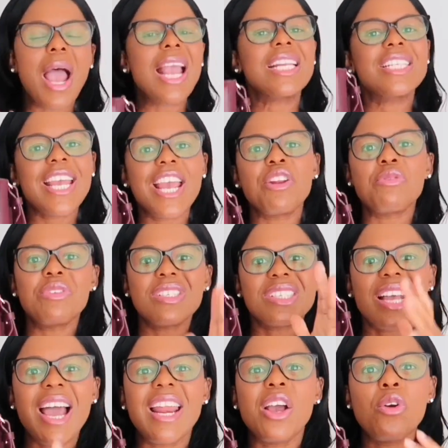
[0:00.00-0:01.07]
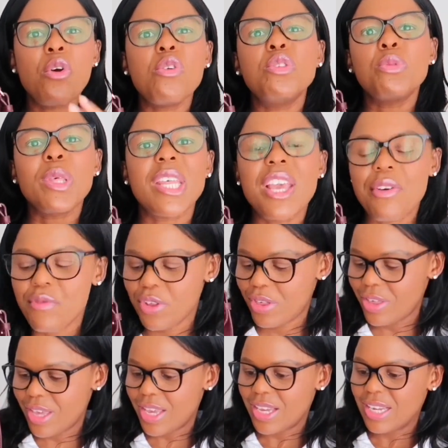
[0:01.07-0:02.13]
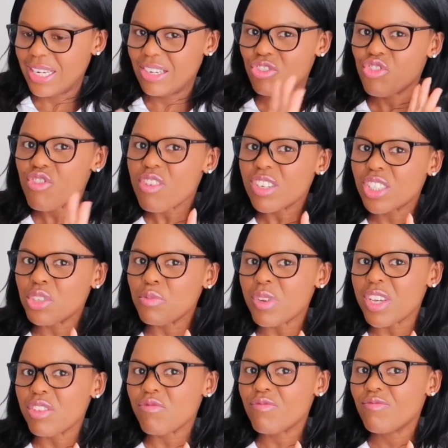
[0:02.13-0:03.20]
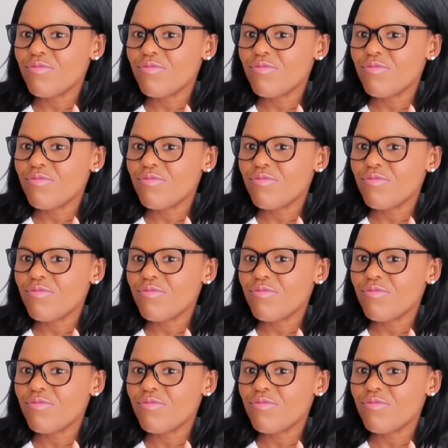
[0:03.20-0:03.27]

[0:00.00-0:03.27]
I tell you, this color goes with everything. Trust me.